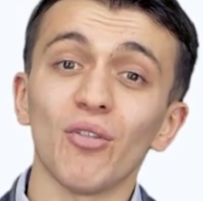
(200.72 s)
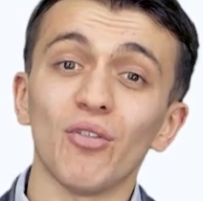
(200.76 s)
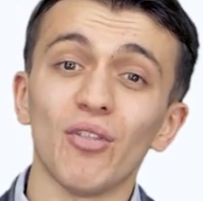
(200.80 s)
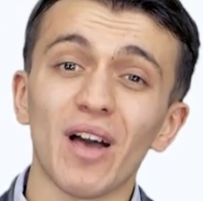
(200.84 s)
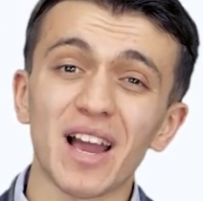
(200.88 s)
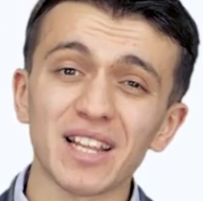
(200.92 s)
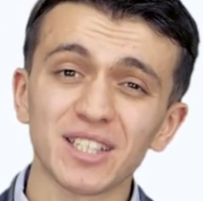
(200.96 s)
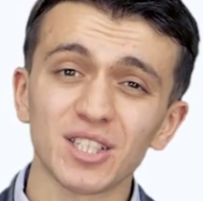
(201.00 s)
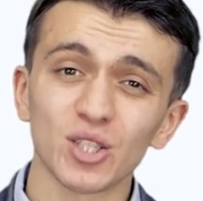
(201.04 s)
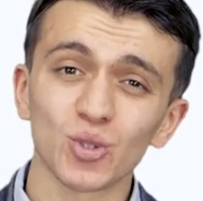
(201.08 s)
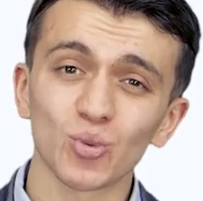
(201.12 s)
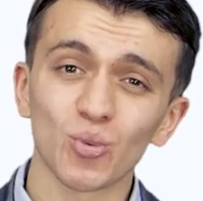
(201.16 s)

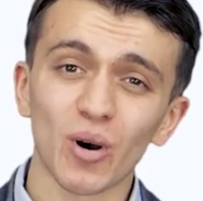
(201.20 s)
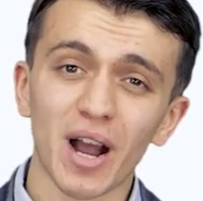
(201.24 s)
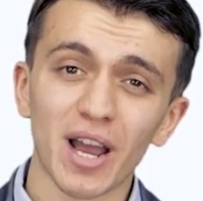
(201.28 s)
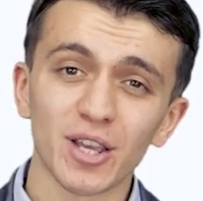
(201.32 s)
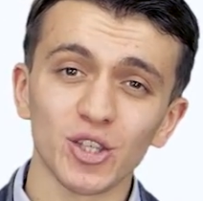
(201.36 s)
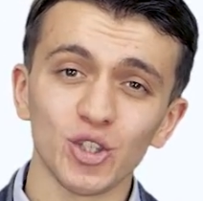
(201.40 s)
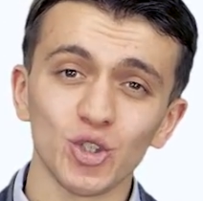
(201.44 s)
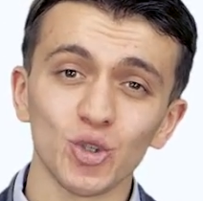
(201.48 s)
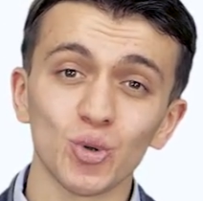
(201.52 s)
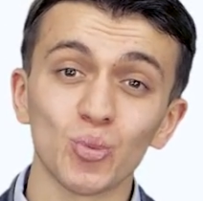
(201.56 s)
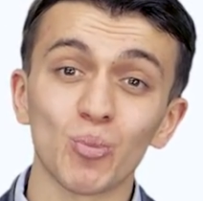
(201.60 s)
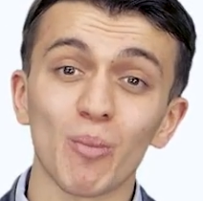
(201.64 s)
That is why
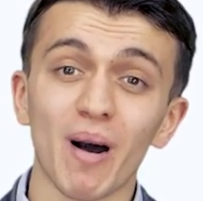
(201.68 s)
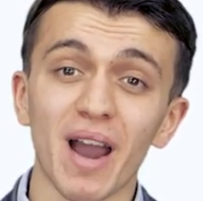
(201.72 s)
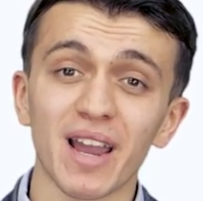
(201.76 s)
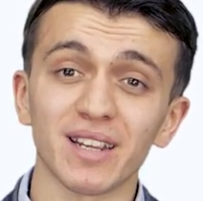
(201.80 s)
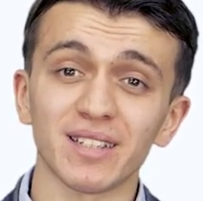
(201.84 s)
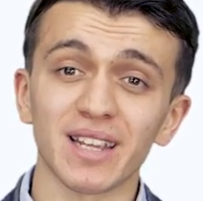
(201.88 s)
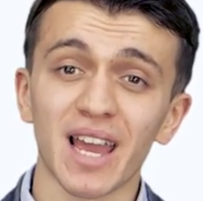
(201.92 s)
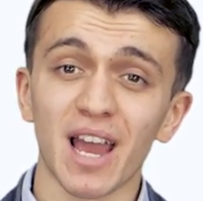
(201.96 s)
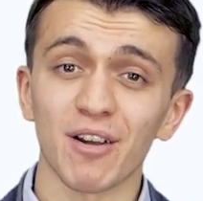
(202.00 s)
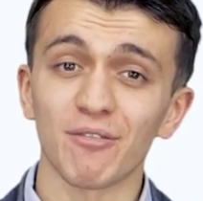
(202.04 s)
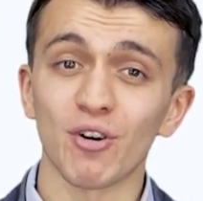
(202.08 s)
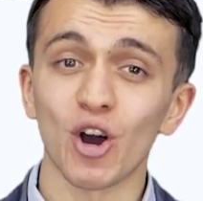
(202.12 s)
you
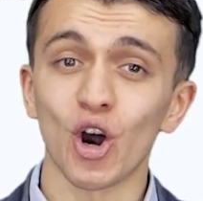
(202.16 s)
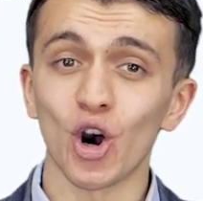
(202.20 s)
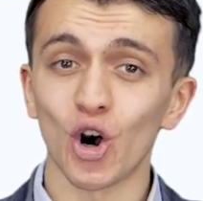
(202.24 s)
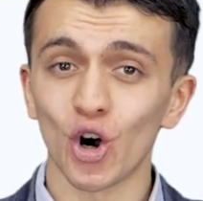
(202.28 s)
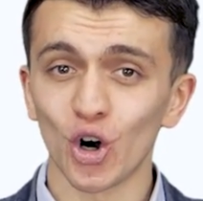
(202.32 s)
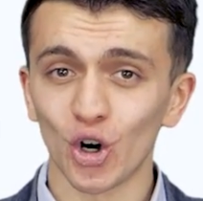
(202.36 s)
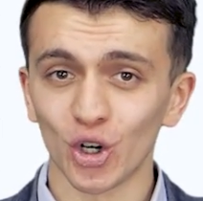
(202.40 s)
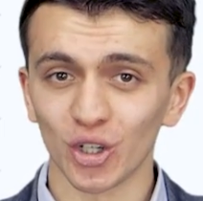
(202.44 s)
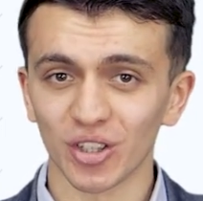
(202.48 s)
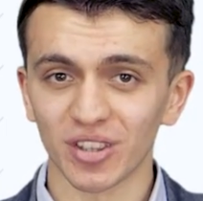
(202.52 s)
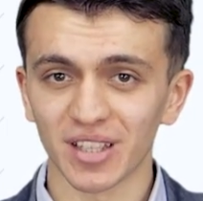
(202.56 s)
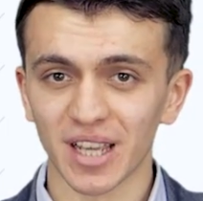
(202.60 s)
might have
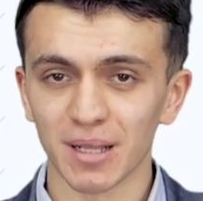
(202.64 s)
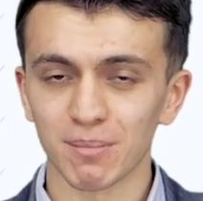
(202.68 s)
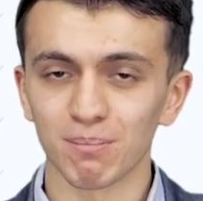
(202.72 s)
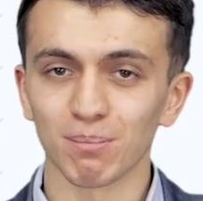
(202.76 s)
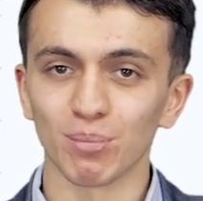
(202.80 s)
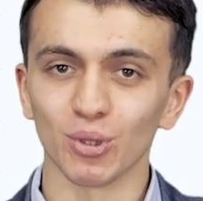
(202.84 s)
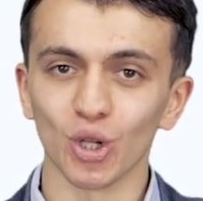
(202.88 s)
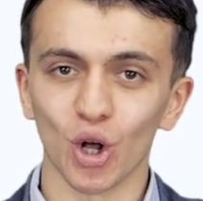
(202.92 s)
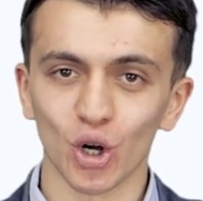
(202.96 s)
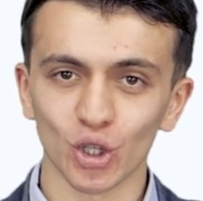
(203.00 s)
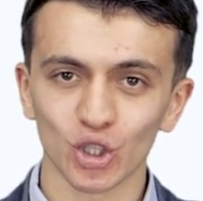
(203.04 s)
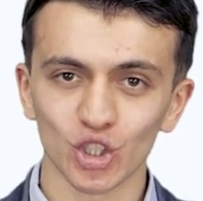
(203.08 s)
heard that
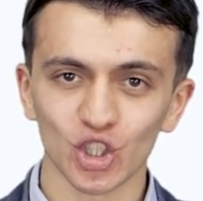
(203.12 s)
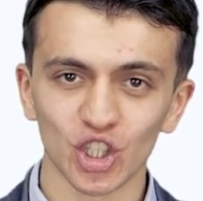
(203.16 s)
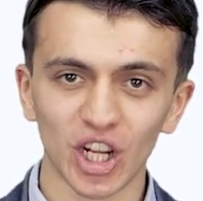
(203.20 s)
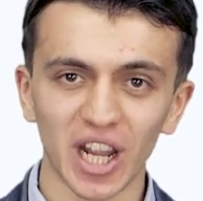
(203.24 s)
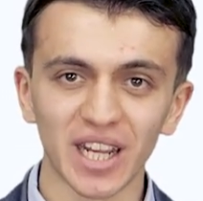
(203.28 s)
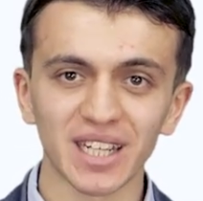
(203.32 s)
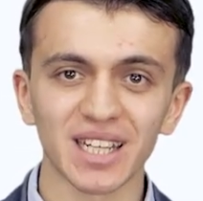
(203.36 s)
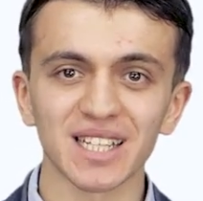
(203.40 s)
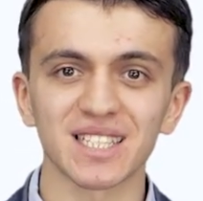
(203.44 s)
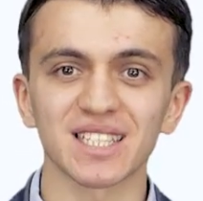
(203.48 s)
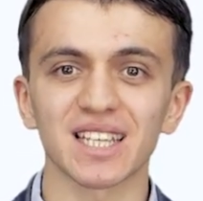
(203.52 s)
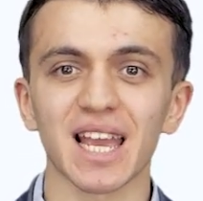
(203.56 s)

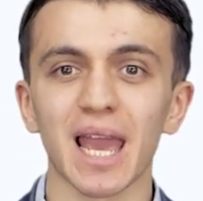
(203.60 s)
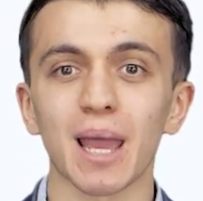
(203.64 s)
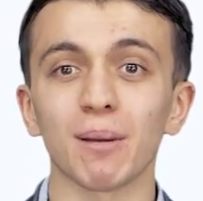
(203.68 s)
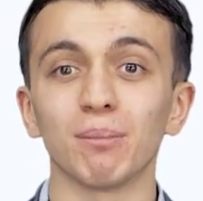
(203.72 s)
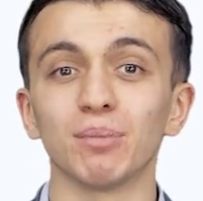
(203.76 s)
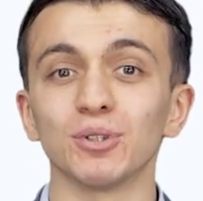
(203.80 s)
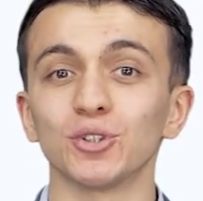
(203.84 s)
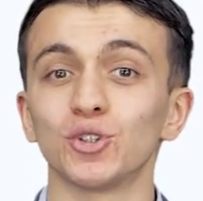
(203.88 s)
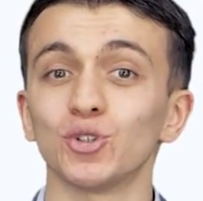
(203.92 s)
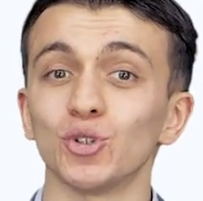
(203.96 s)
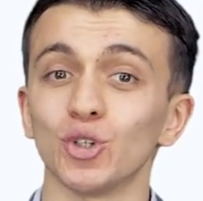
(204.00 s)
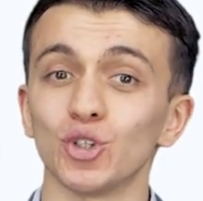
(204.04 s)
blockchain is
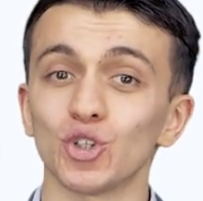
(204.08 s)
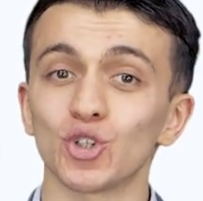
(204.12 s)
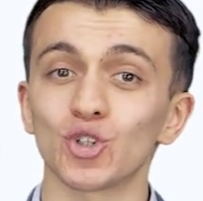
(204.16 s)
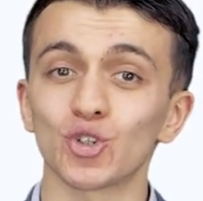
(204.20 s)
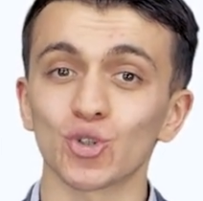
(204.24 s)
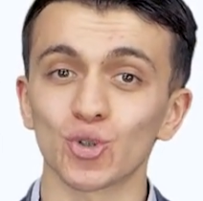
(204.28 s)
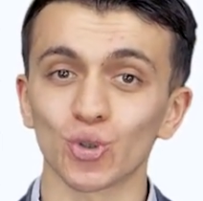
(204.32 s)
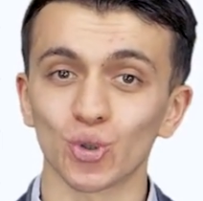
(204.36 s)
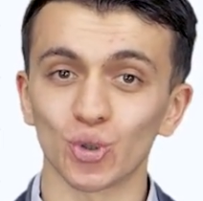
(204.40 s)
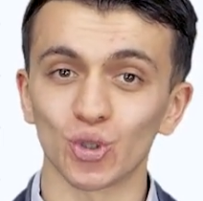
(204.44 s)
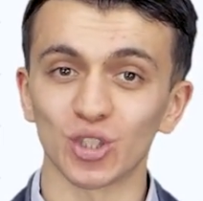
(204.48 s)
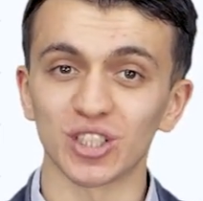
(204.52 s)
able to
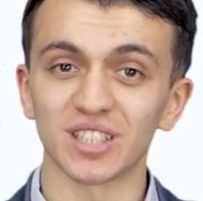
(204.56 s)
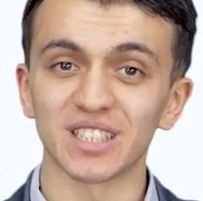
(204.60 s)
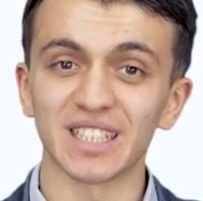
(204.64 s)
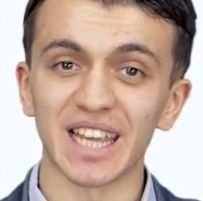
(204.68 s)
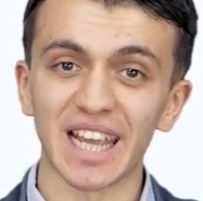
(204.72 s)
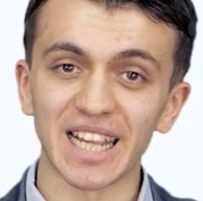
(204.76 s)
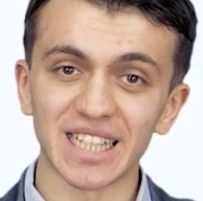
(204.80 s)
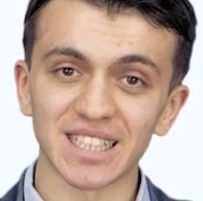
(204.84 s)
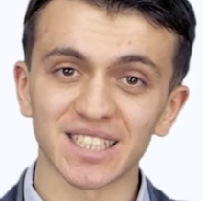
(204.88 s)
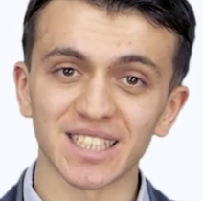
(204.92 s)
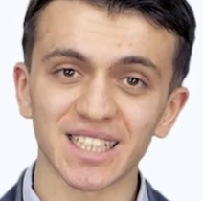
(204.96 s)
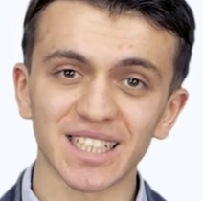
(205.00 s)
ensure
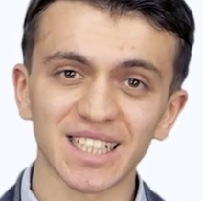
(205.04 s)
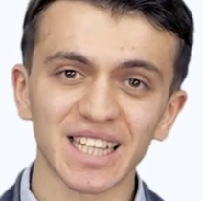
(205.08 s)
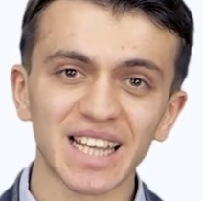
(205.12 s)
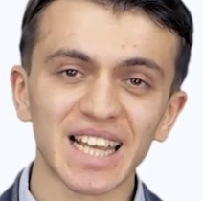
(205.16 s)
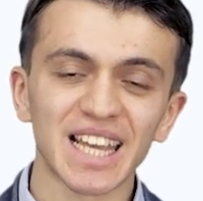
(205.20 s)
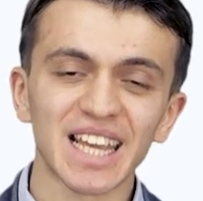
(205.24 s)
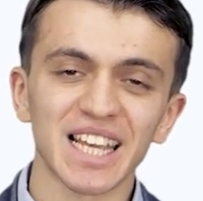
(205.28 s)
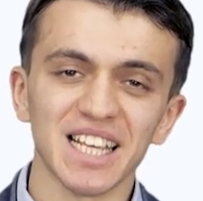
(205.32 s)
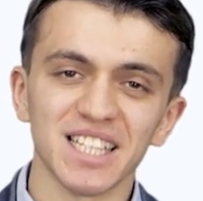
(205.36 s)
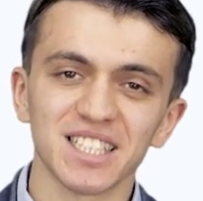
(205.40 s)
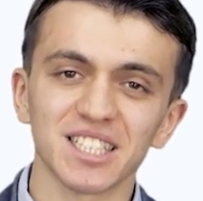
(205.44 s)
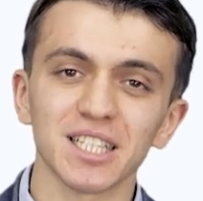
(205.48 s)
data
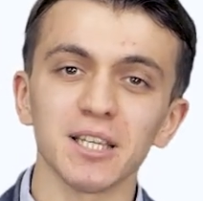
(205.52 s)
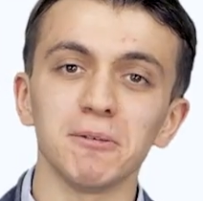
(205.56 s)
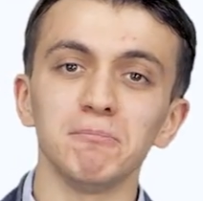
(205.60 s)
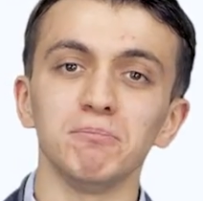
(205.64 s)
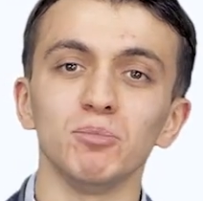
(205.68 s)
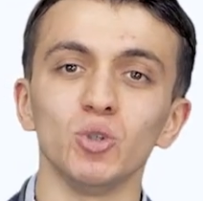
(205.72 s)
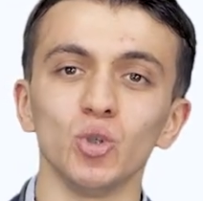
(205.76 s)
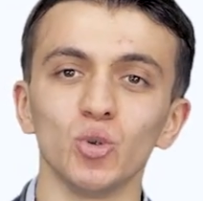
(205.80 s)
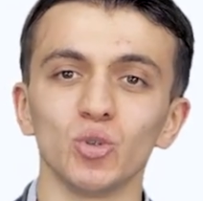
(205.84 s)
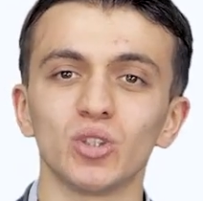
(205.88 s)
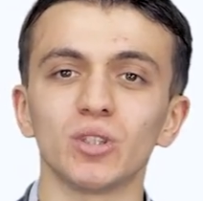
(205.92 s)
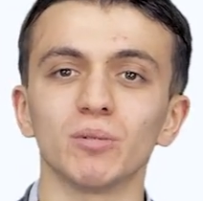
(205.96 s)
is
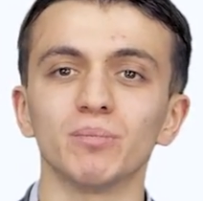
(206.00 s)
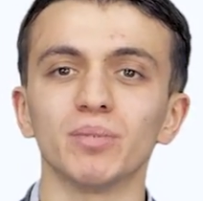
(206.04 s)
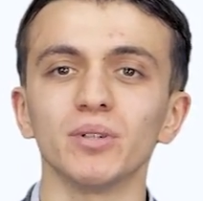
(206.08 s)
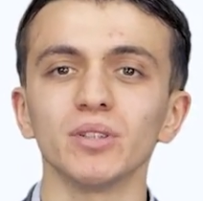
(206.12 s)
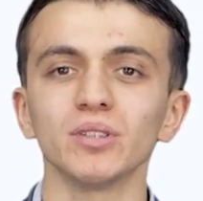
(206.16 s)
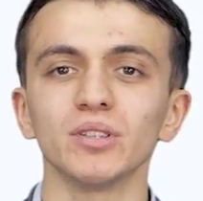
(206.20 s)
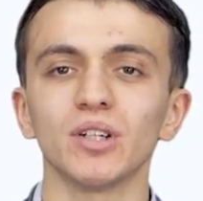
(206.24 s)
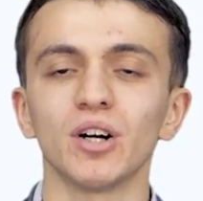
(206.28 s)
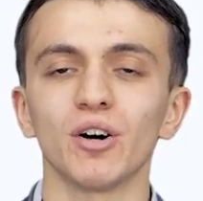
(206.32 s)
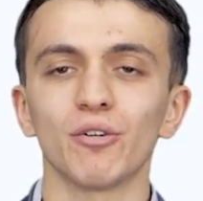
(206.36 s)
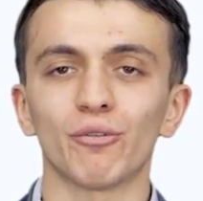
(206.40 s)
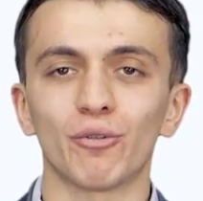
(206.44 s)

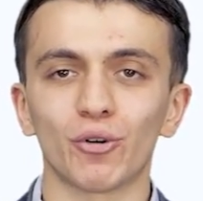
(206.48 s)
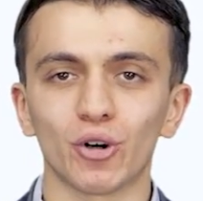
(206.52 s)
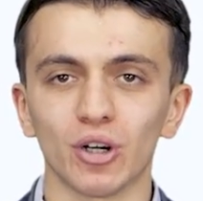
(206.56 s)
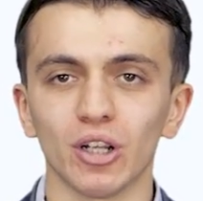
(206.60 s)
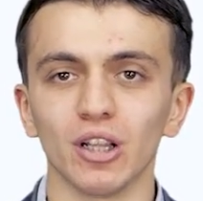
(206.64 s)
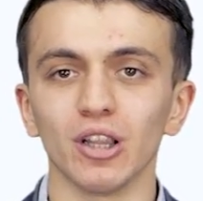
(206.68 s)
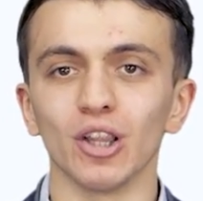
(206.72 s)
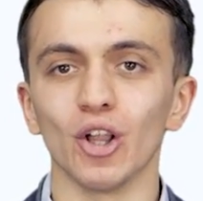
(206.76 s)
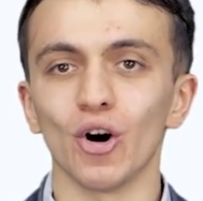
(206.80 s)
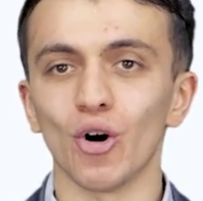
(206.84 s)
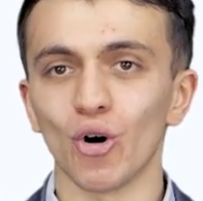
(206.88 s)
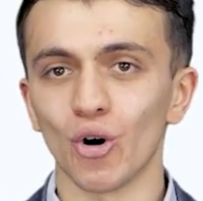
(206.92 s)
immutable for
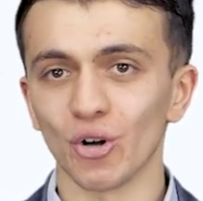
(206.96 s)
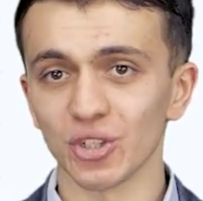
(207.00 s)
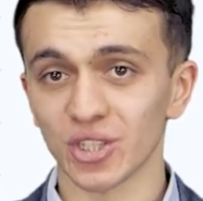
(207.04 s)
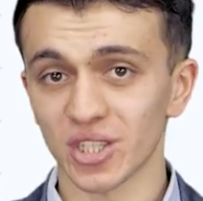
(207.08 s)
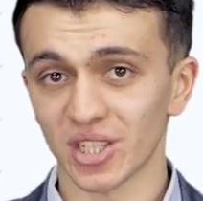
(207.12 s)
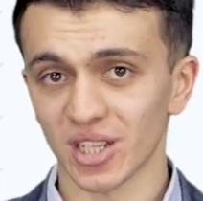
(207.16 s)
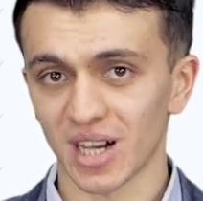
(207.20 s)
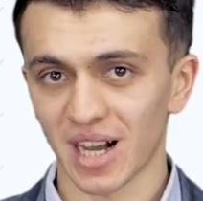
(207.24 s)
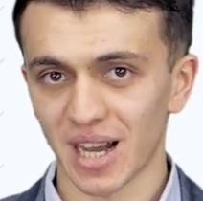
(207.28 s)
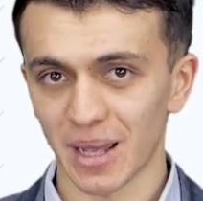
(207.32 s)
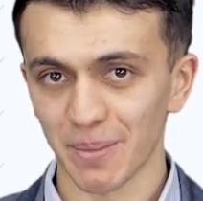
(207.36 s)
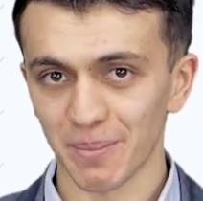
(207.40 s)
a long
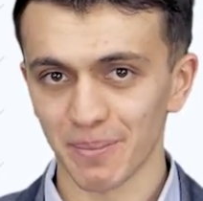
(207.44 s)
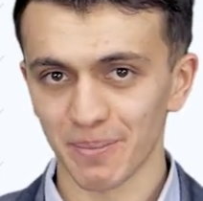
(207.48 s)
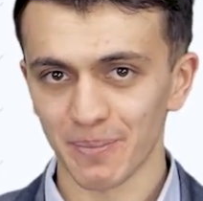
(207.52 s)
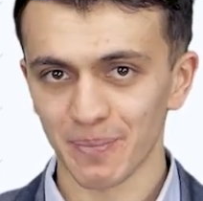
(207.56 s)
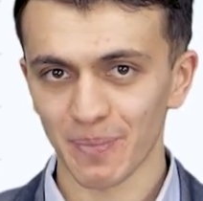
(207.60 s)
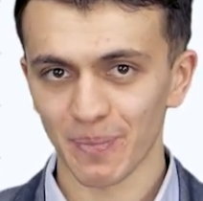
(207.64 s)
time.